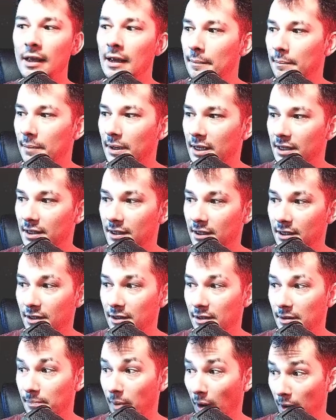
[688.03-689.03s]
But
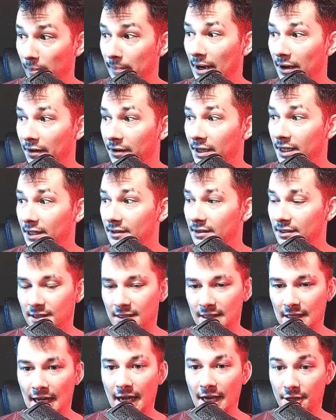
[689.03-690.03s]
the Barbarian, this
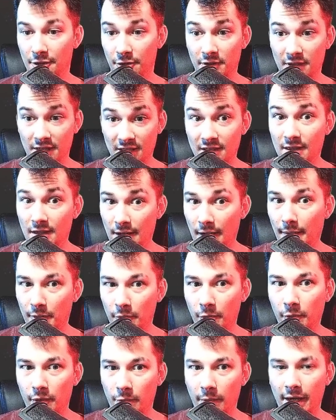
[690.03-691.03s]
guy who is the number
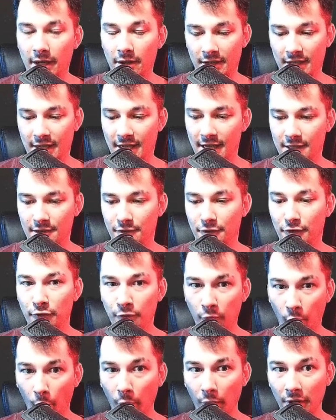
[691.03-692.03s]
one whale, he has
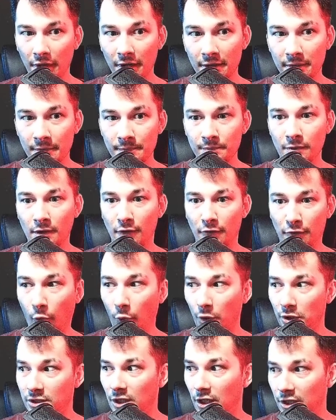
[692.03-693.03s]

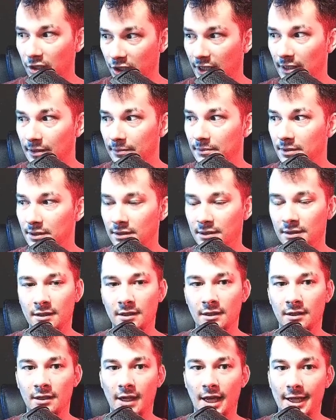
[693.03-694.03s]
4-star gems
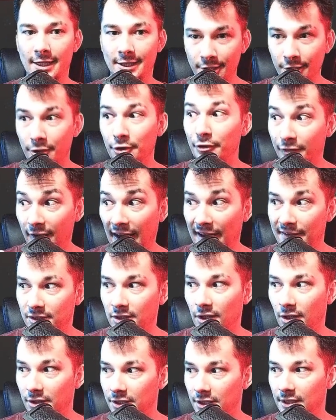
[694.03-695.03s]
and 2
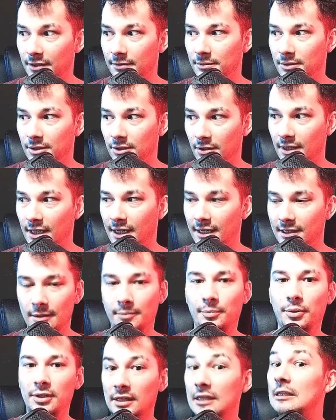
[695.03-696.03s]
5-star gems. Okay, to
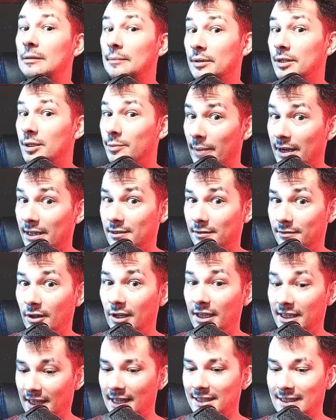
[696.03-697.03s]
put this in perspective, all
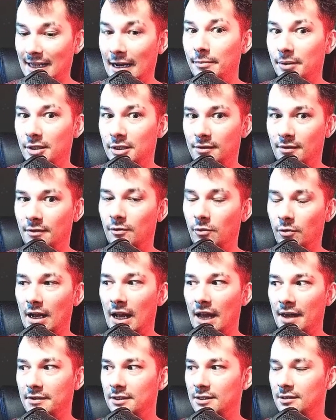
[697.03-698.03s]
right, that's how much of the
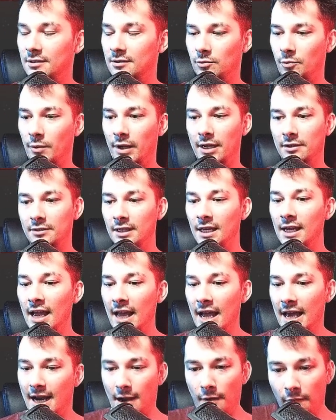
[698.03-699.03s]
guy this is whaled.
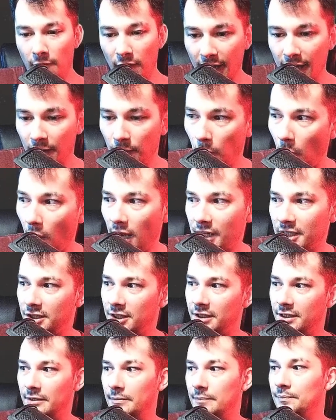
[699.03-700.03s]
And I fucking watched
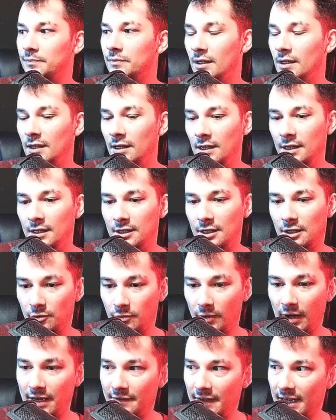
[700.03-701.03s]
him during the
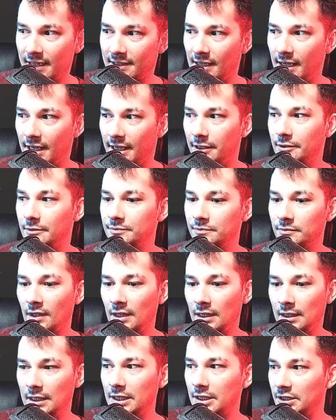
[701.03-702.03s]
Rite of Exile
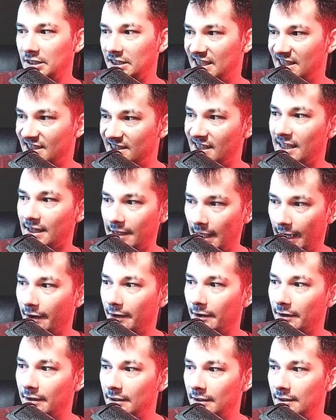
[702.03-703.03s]
literally sit
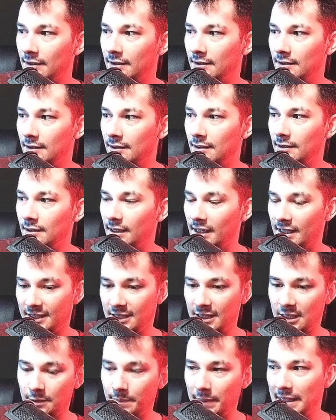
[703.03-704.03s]
there and
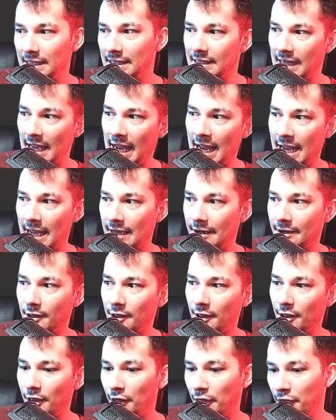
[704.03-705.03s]
spin tank
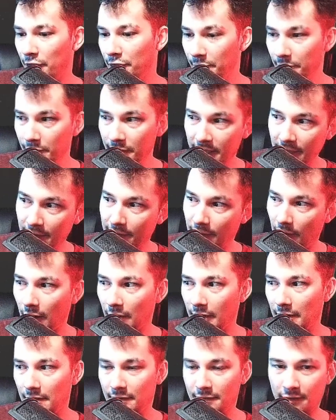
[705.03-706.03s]
3 of
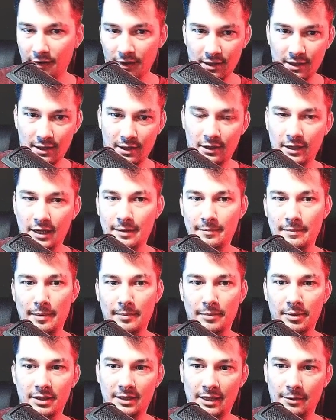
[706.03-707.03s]
our fucking clan
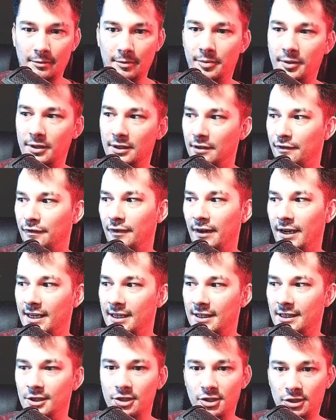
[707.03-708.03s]
members that were put in the fight, and
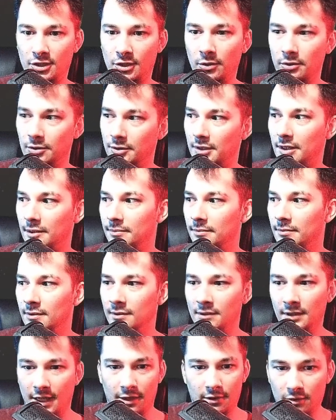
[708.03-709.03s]
he just soloed them.
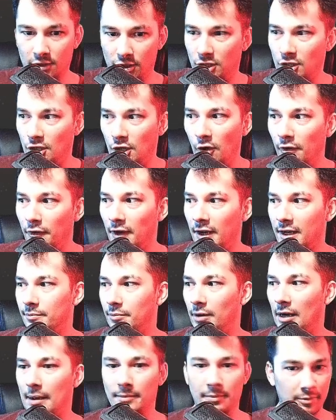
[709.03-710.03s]
Like, just no fucking
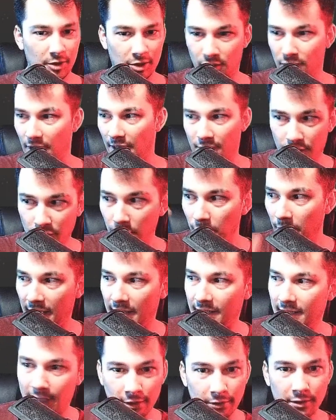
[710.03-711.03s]
problem. Just like
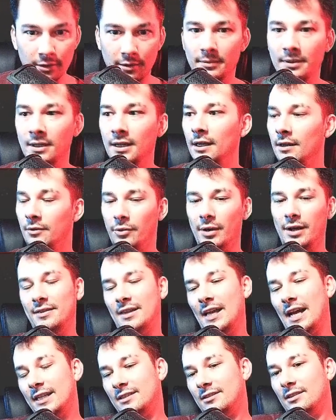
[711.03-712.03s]
2-hit, killed him. Right?
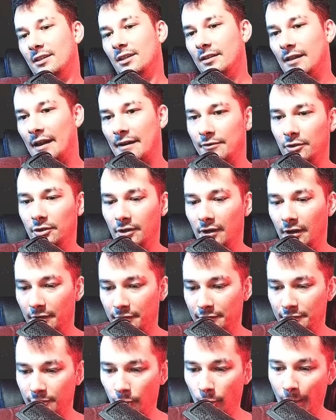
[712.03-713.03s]
That's the level of
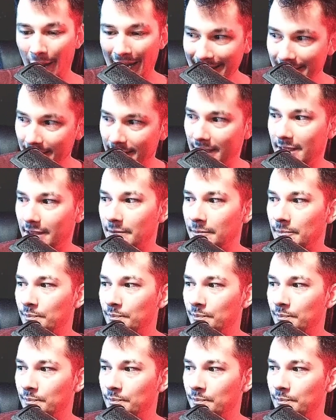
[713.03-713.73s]
whaling.